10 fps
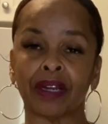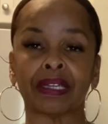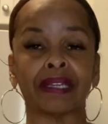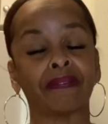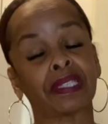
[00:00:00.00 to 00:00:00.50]

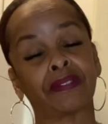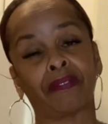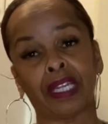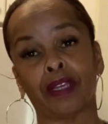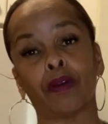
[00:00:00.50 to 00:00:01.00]
Give this
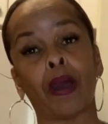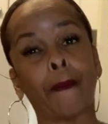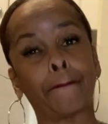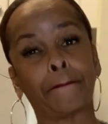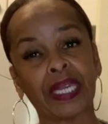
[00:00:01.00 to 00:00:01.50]
video a
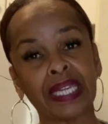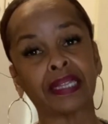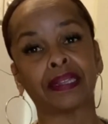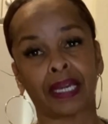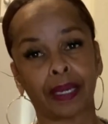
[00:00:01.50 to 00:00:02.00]

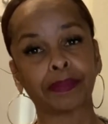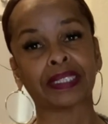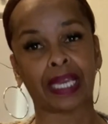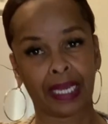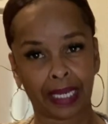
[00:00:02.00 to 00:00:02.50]
big thumbs
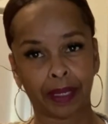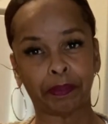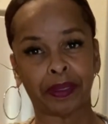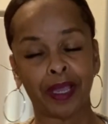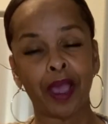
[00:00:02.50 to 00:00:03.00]
up,
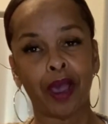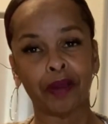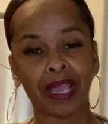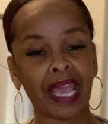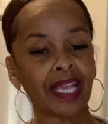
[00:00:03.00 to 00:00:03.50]

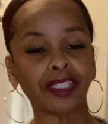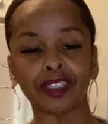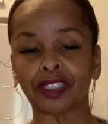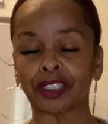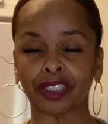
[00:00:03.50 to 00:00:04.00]
okay?
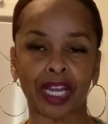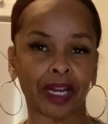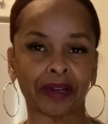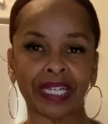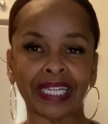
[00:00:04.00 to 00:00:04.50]

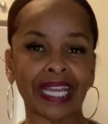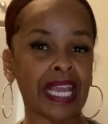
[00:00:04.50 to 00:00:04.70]
Share it.